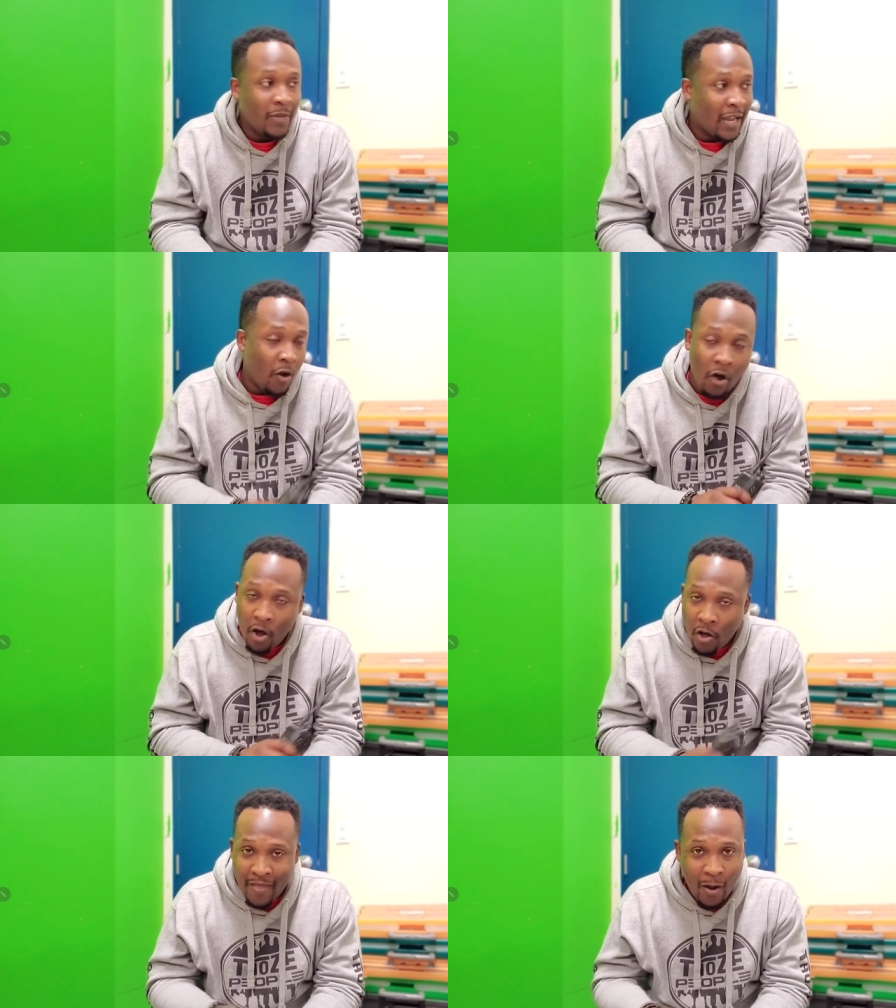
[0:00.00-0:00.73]
Like,
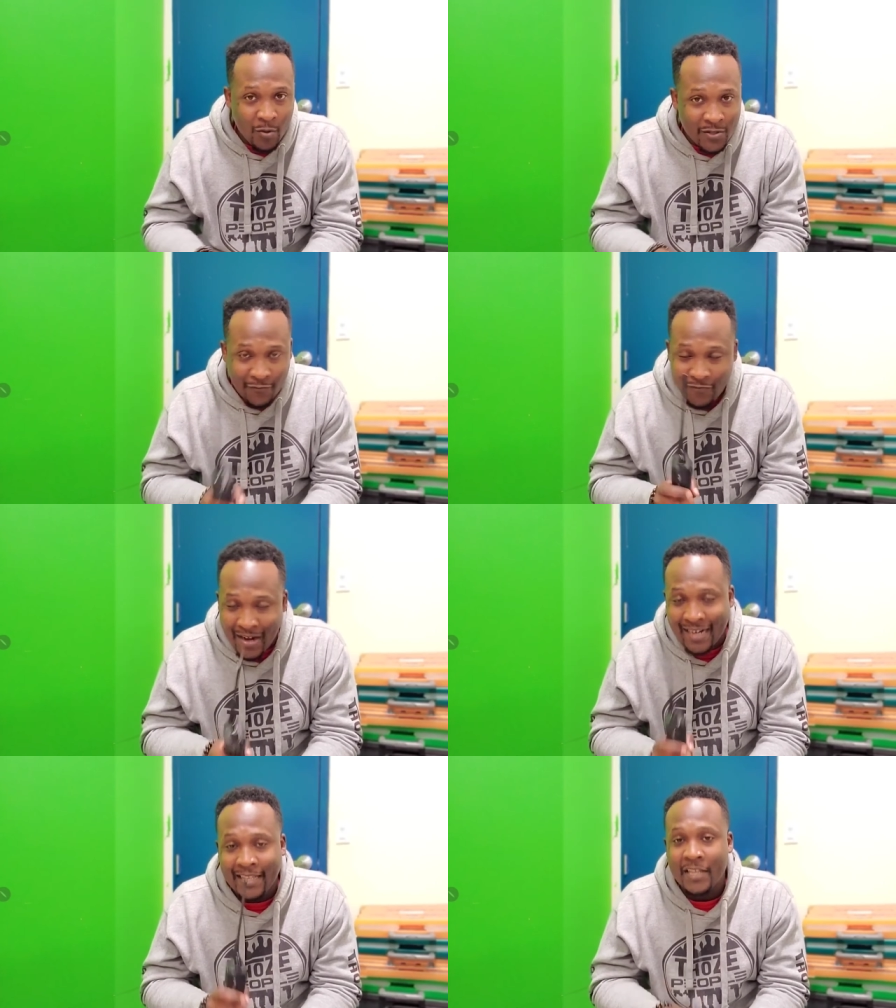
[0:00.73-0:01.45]
all that was
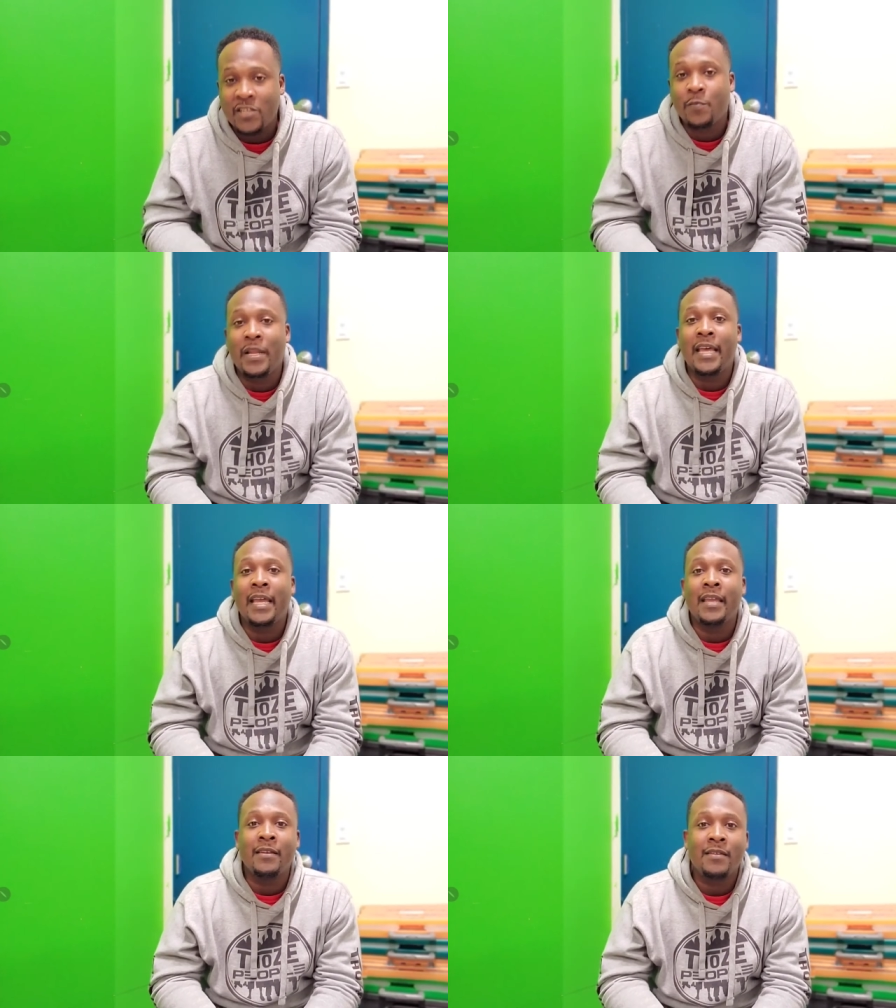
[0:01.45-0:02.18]
finally
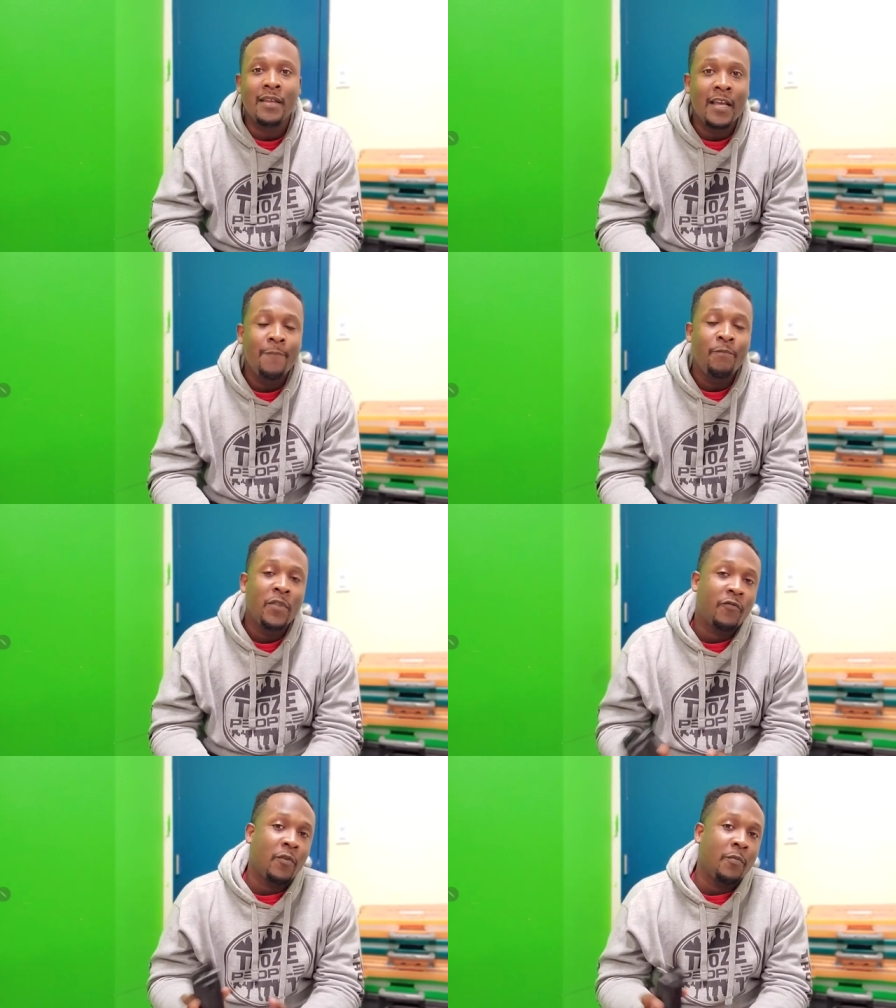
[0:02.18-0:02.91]
explained
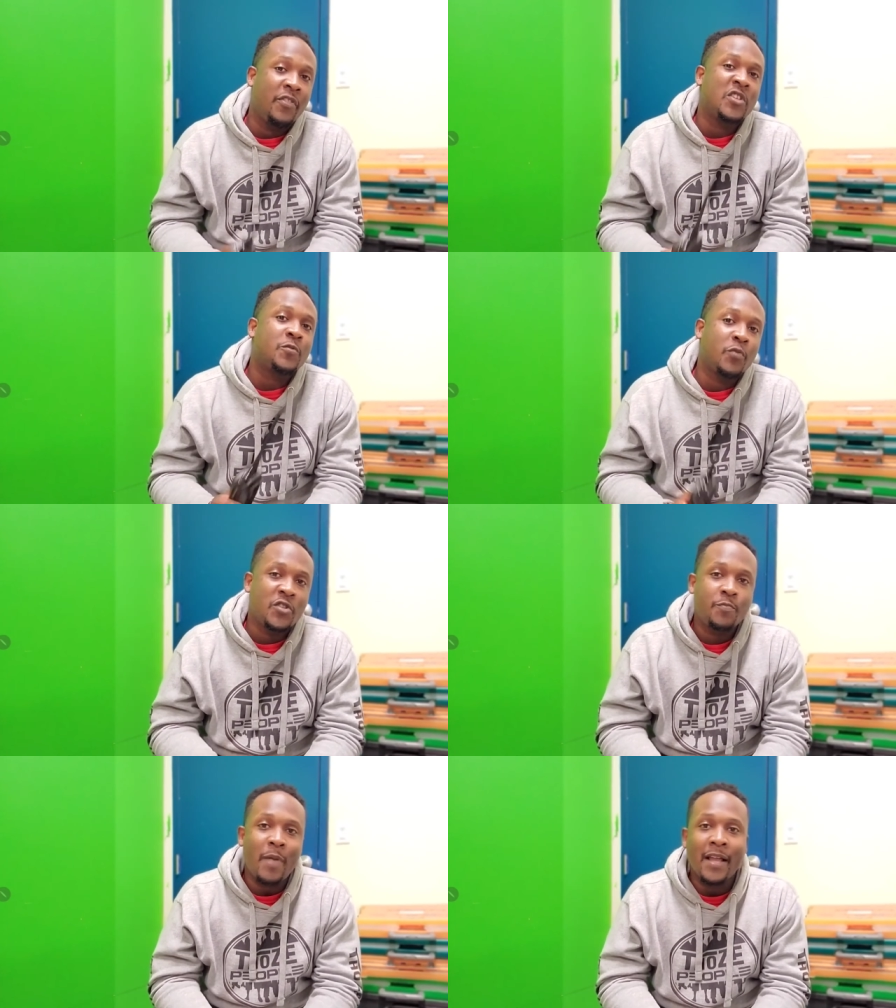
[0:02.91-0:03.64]
from this
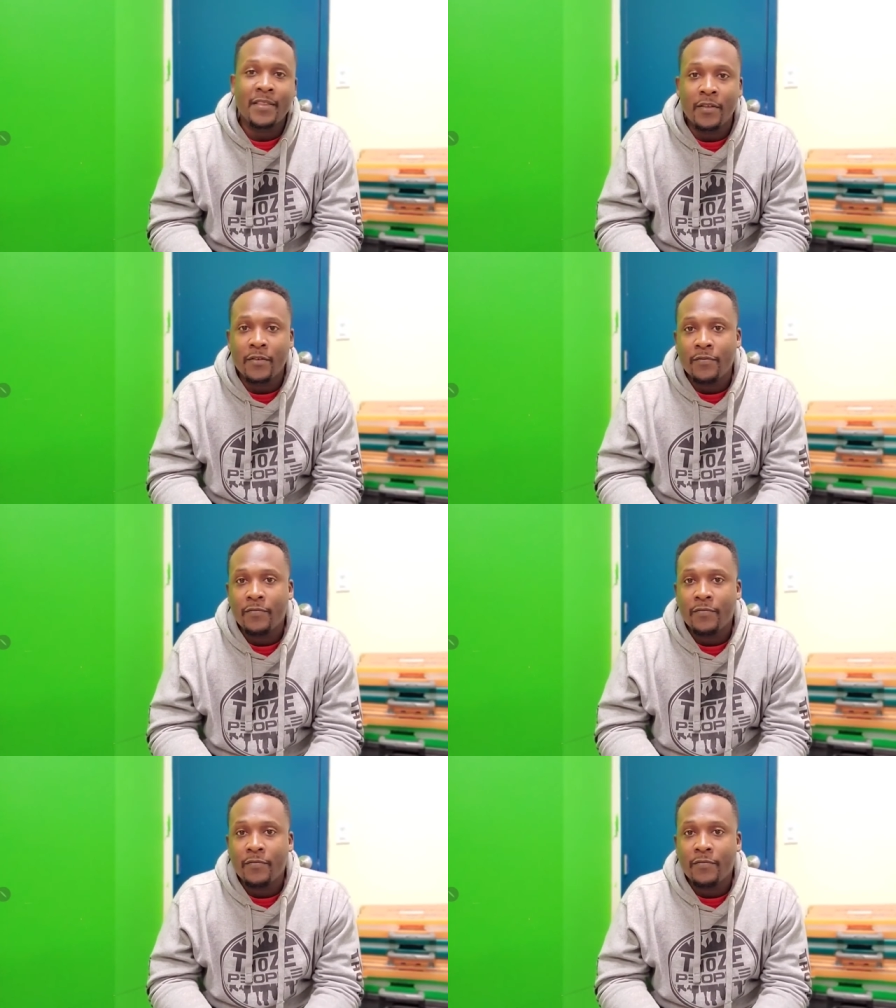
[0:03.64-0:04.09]
perspective.